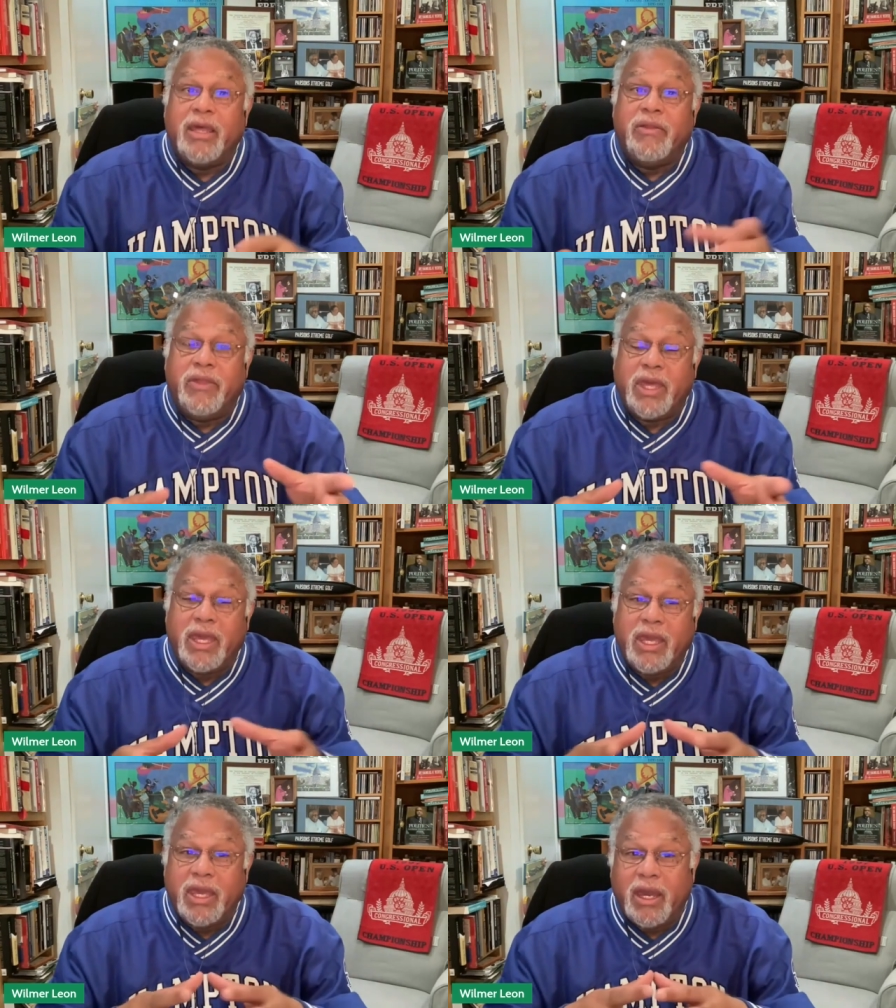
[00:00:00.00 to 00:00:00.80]

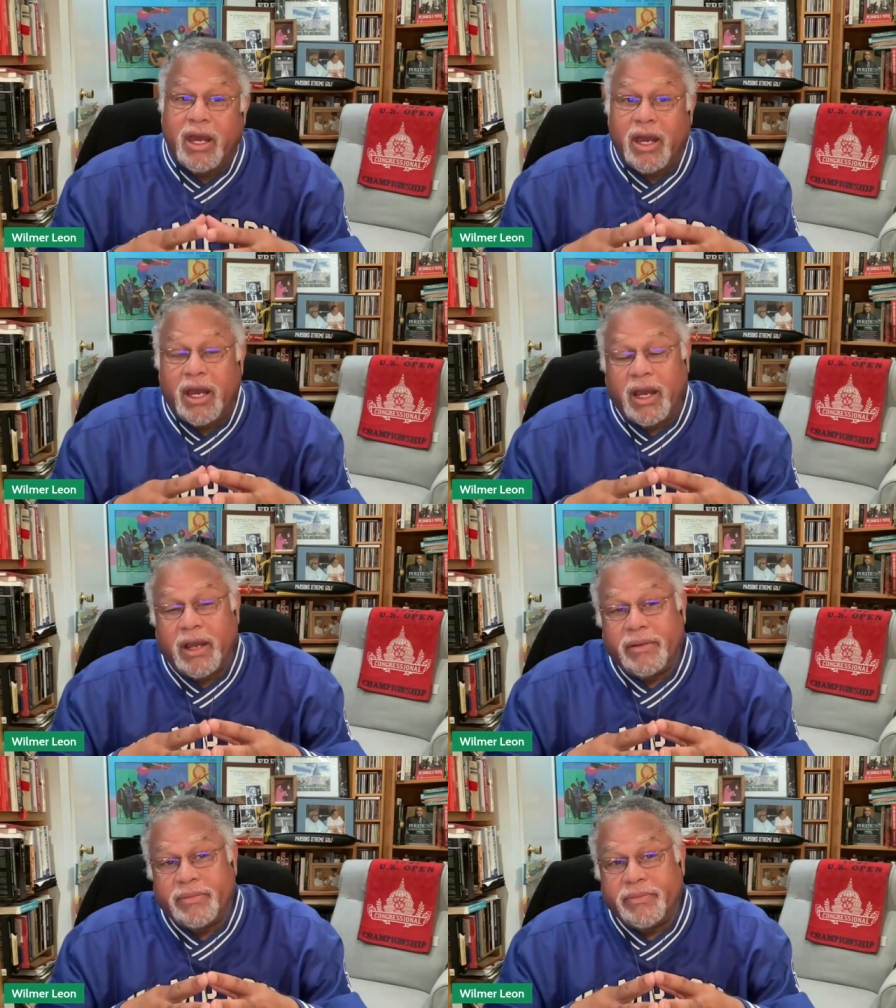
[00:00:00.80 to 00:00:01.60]
the uh,
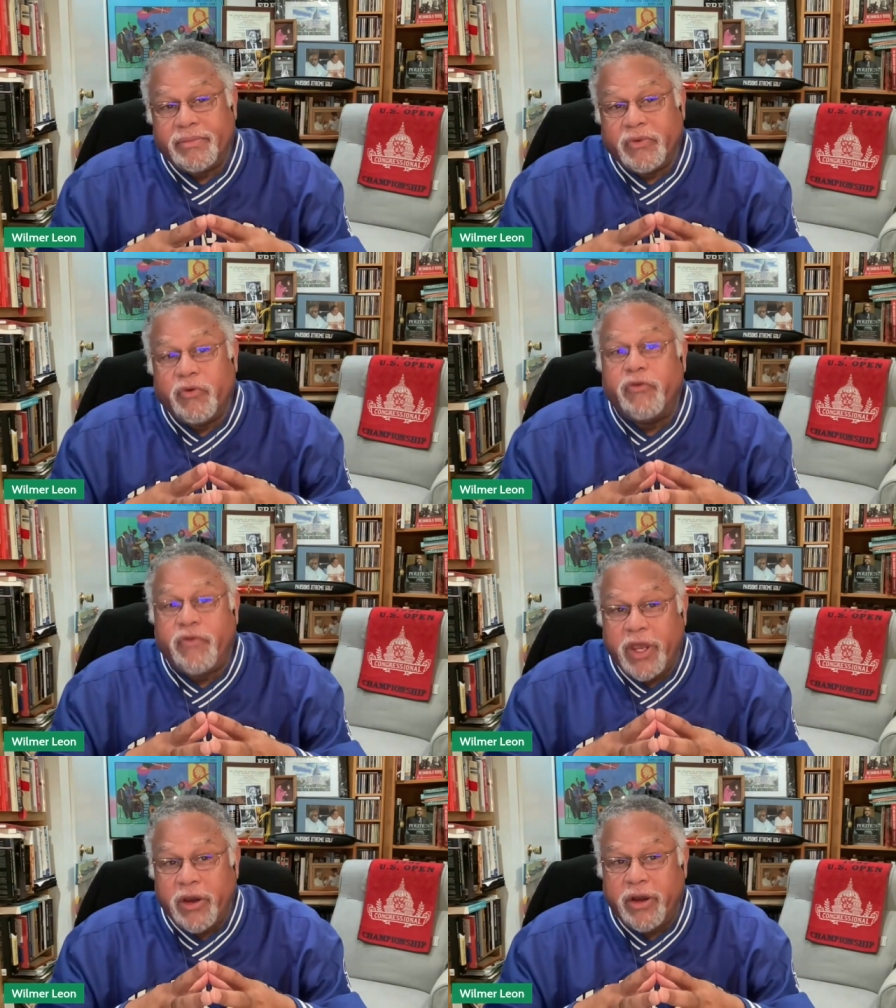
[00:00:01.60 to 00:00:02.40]

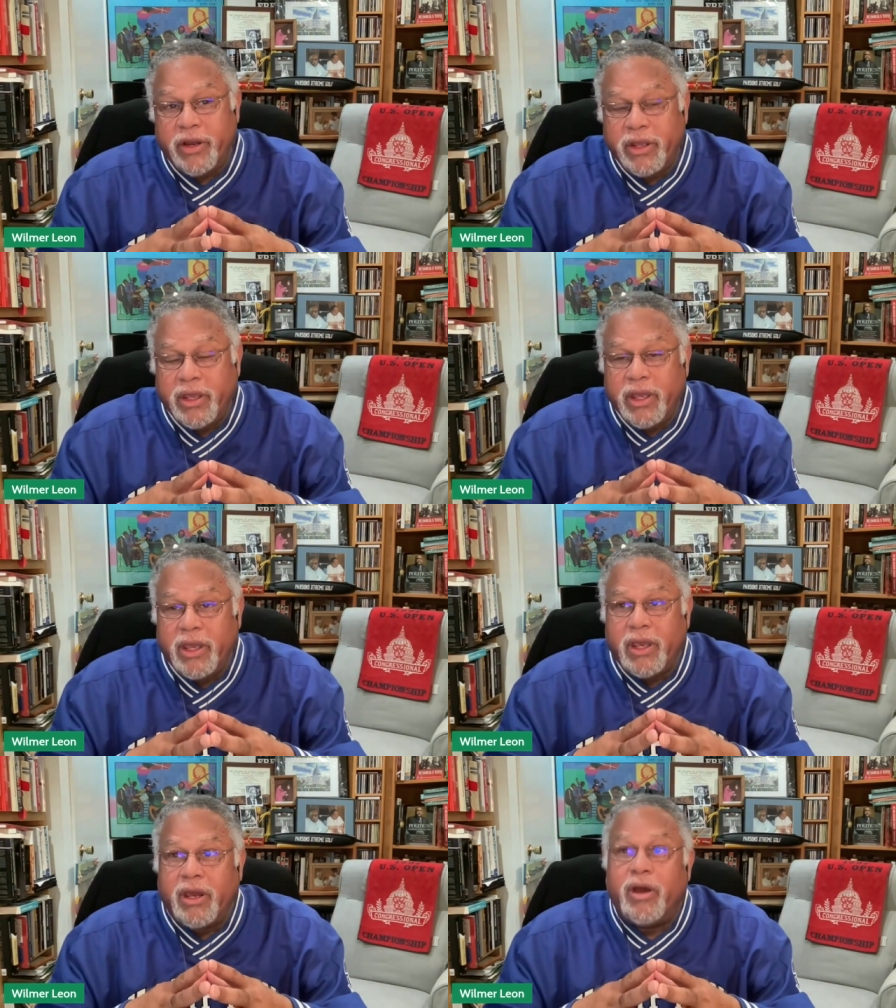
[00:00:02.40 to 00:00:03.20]
revered
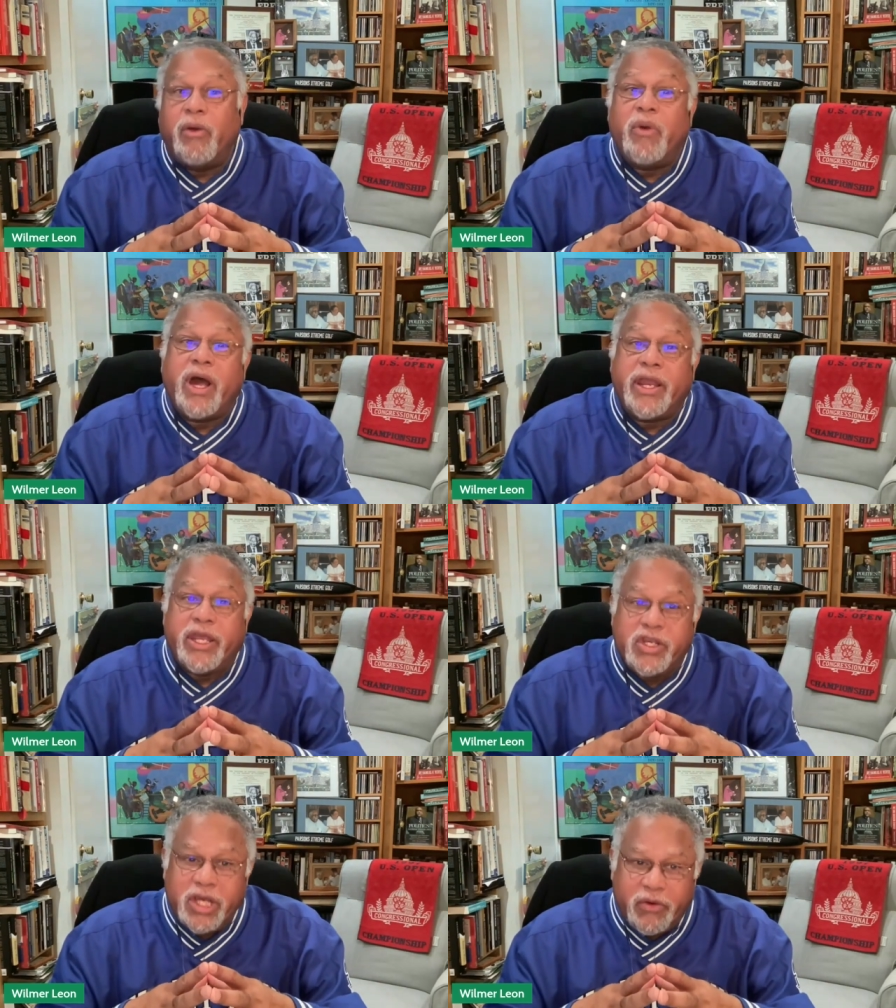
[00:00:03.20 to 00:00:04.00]

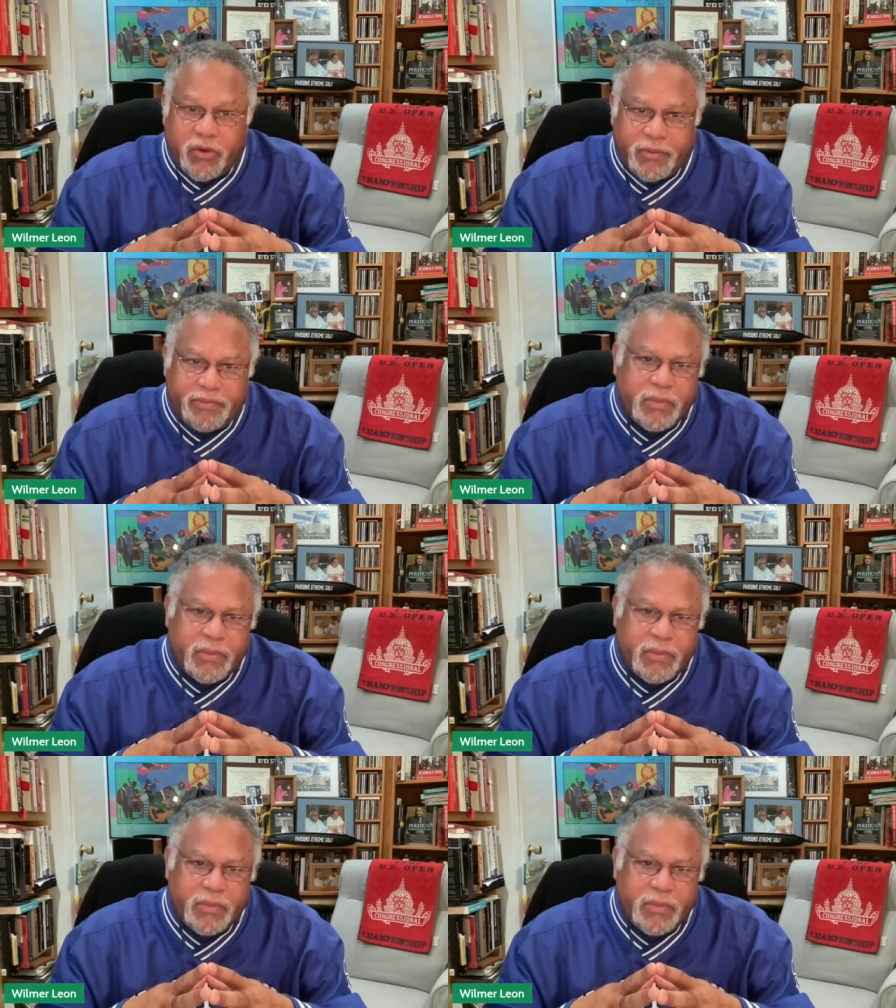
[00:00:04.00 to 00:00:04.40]
Iranian general,